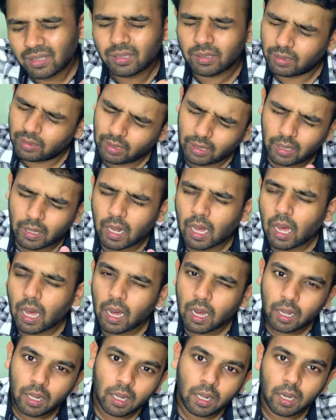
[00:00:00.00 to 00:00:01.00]
there are,
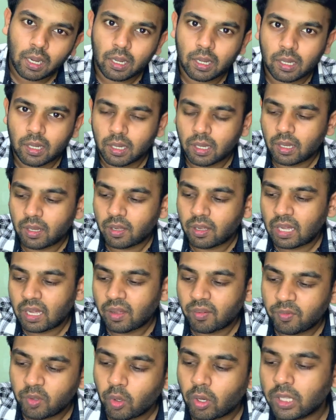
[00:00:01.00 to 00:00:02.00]
are a
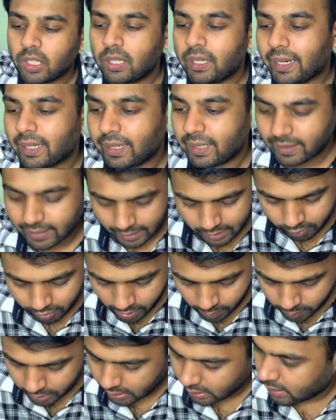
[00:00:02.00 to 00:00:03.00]
uh, few other techniques as
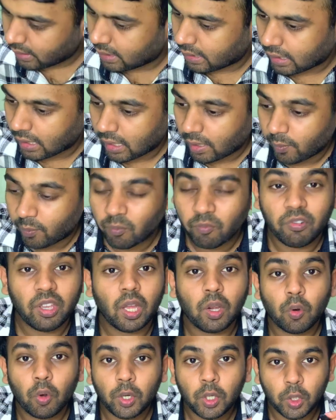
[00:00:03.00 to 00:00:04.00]
well, but uh, we
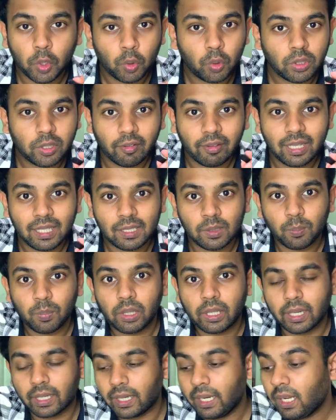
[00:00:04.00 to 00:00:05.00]
are going to use a very
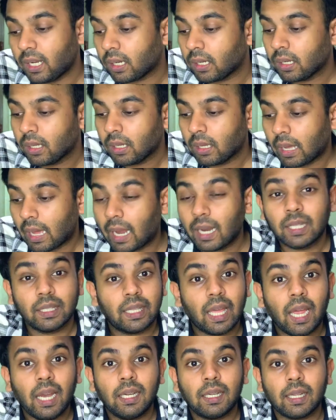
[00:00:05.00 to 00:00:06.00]
simple technique and
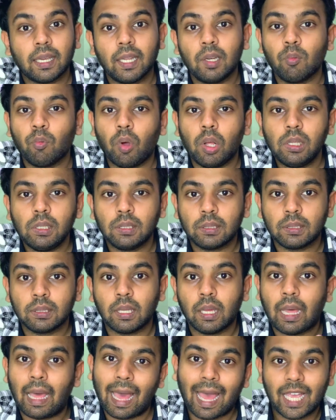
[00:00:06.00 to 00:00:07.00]
that involves
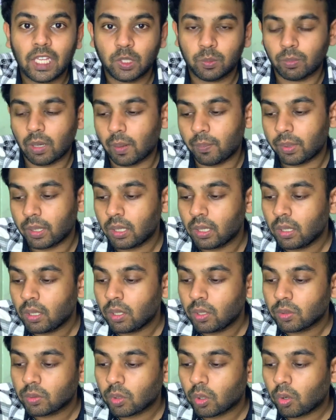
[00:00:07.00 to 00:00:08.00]
hash map.
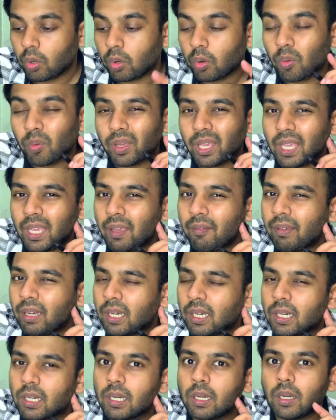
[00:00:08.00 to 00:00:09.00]
So even
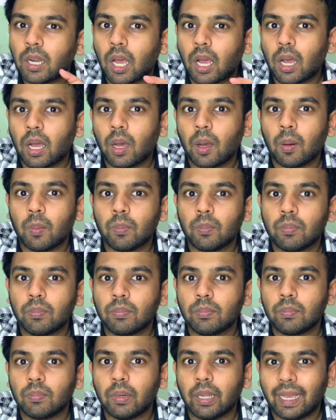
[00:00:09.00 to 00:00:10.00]
in uh,
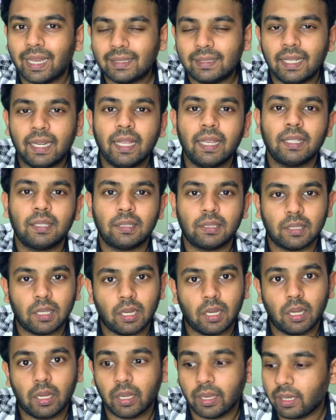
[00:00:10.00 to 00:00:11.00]
yesterday's
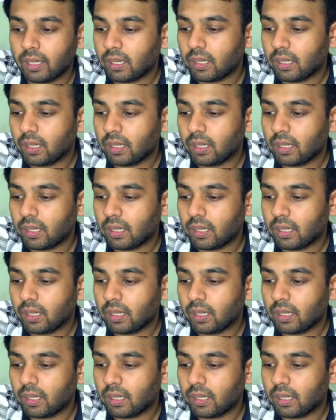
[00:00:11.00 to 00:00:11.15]
uh,